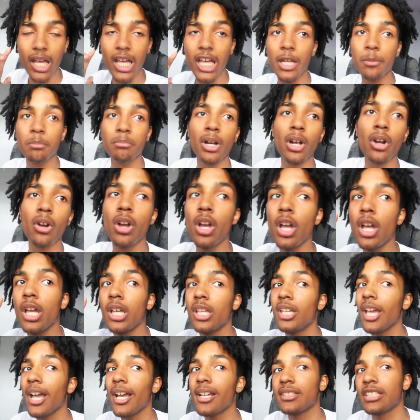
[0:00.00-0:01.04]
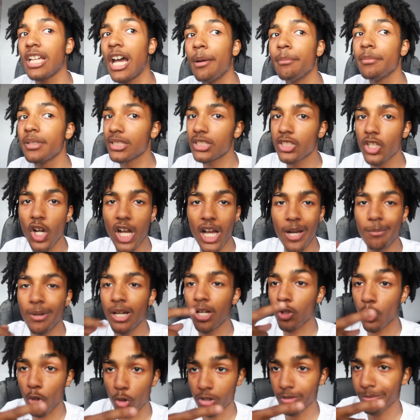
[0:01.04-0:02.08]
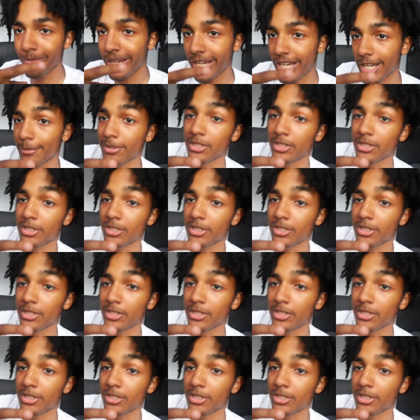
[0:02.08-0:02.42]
And bro, yes, I'ma still have my clothing brand.